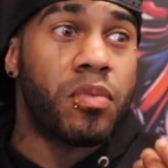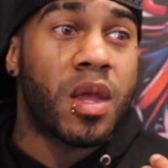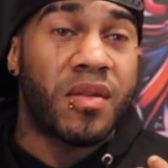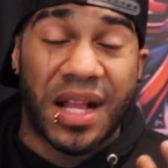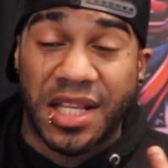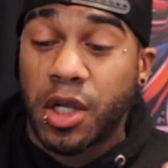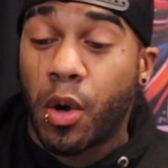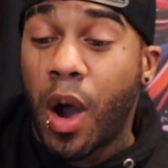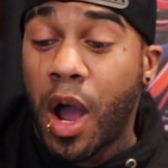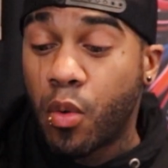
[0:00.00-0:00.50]

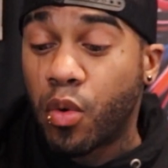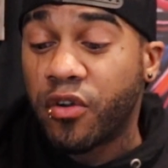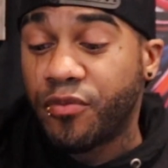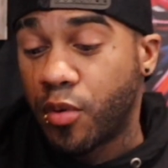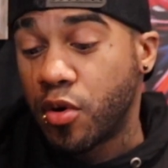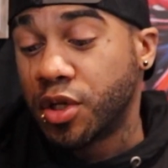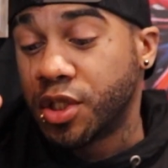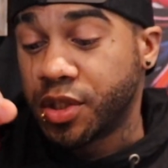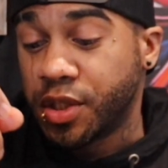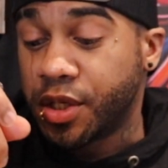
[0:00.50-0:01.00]
That's how I would
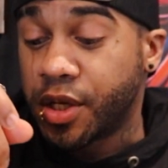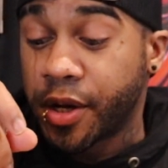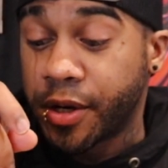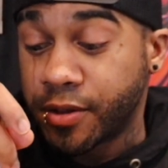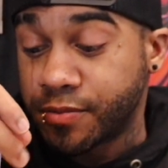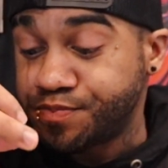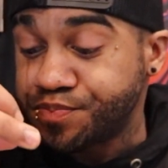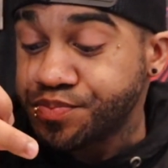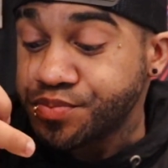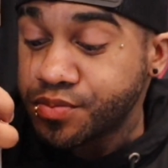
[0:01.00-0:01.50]
have personally done.
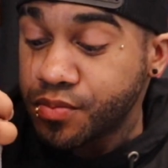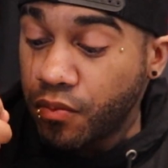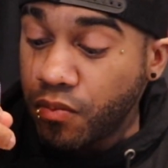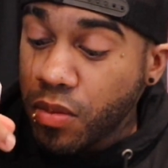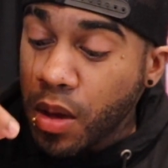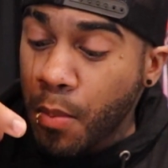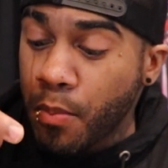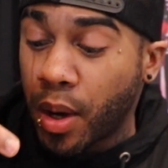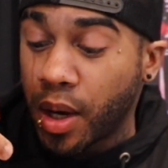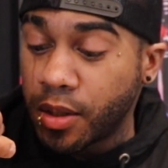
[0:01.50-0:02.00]

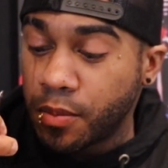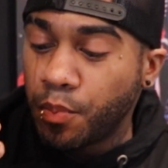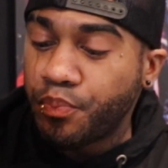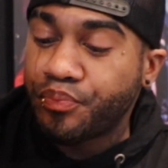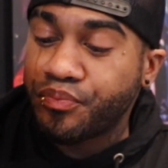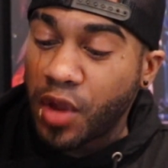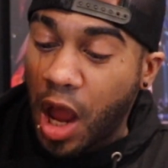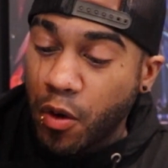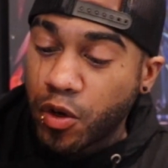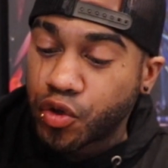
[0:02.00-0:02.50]

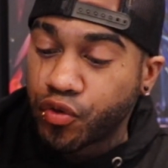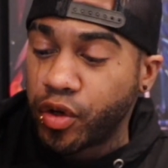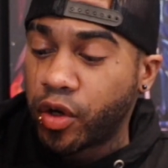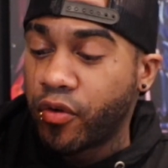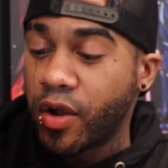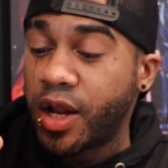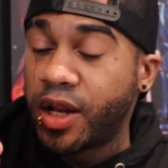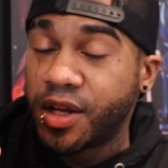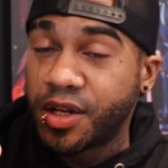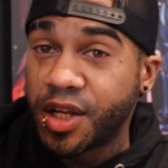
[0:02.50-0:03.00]
But I was
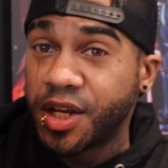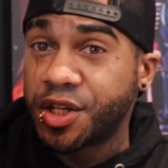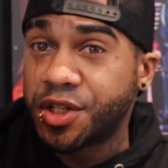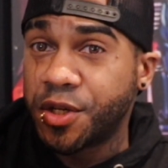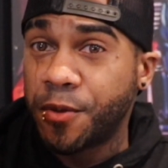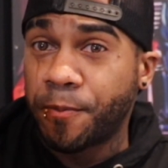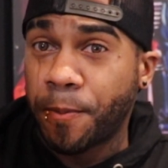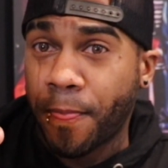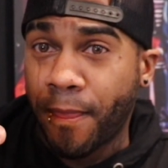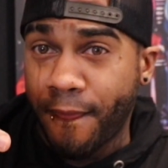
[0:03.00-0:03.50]
recreating a
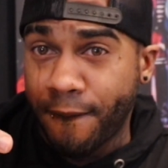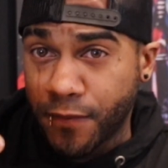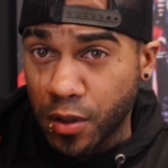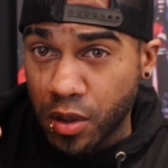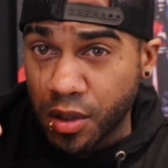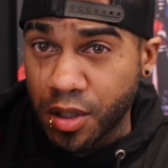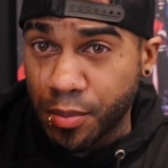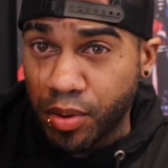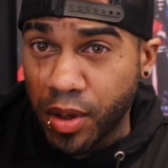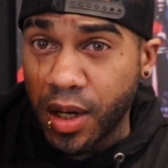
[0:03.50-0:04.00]
dish, and if you
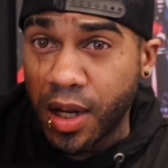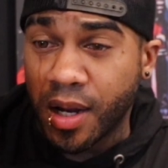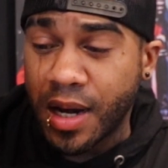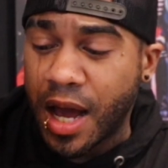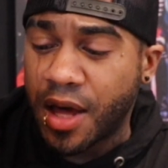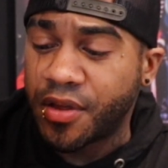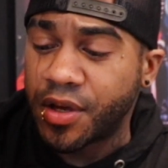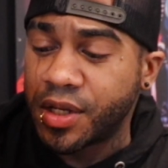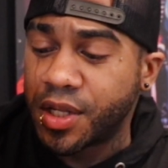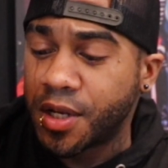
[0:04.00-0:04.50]
look at the plating on
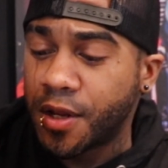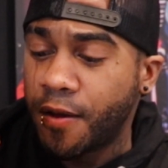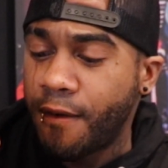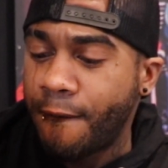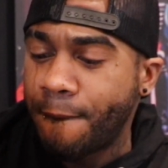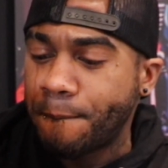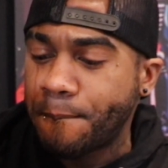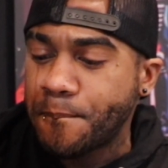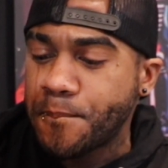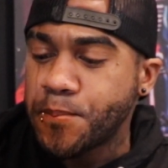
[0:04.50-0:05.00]
how they did it,